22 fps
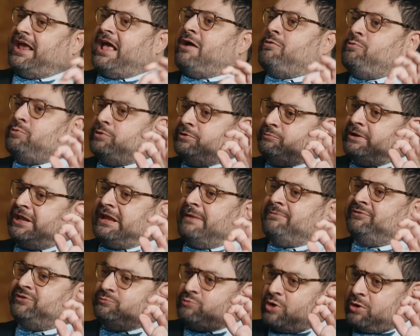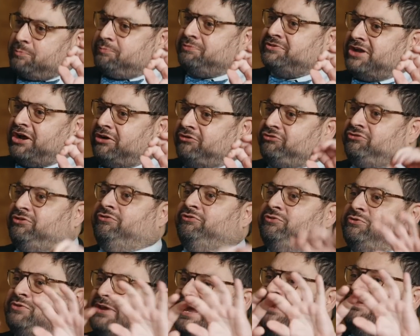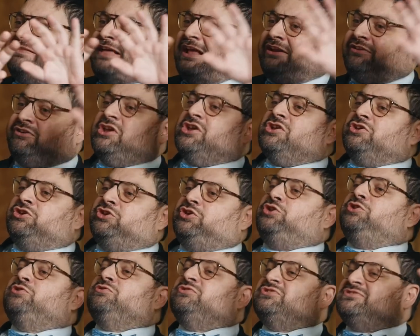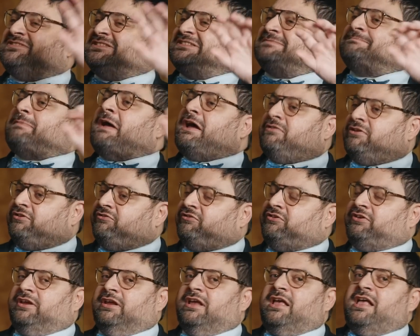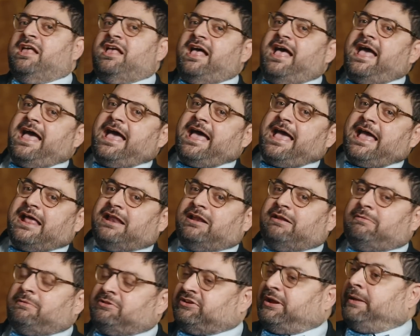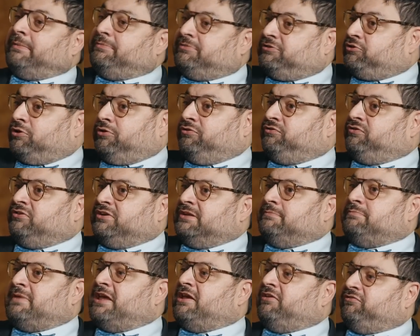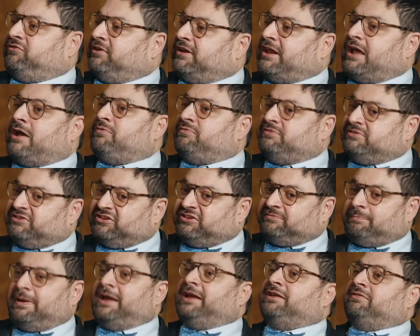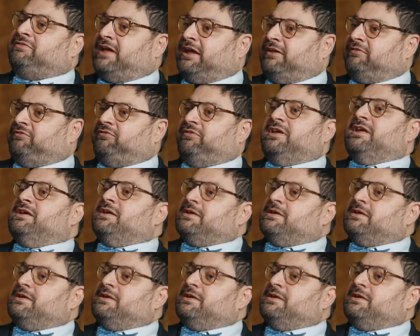how when it comes to woke productions, you get that huge disparity. Mm. And I'm just constantly amazed at how, despite that,